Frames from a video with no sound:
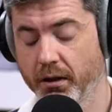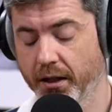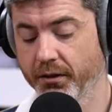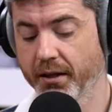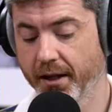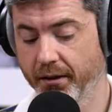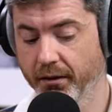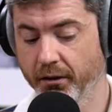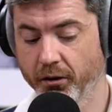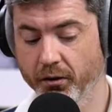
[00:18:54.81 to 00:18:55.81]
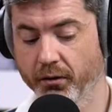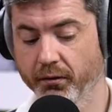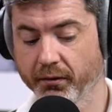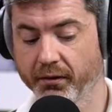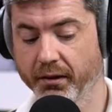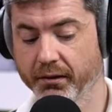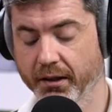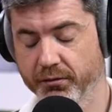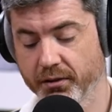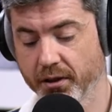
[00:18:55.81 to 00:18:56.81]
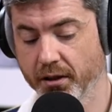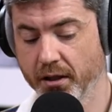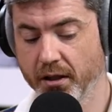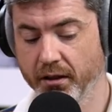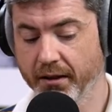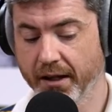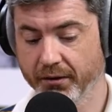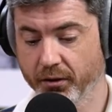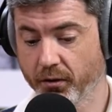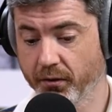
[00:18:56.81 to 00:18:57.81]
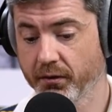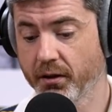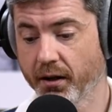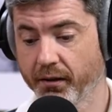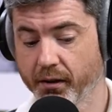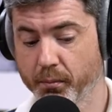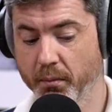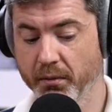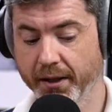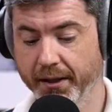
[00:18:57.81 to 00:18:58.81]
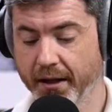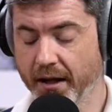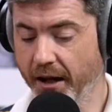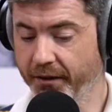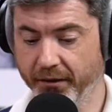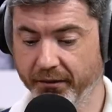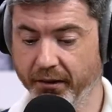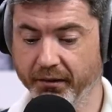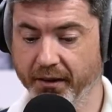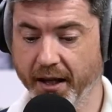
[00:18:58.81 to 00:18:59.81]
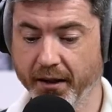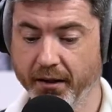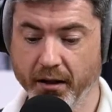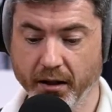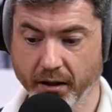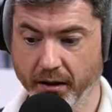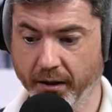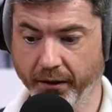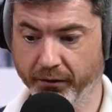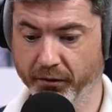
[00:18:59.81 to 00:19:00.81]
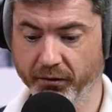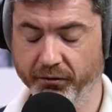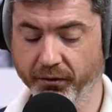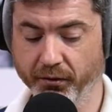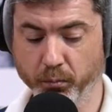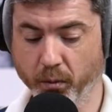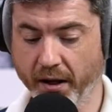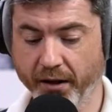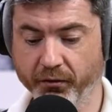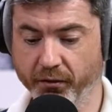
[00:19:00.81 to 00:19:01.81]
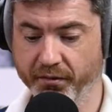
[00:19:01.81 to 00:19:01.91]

And then a lot of goals the season after that got us to ninth in the Premier League. And then since then, he's just, whatever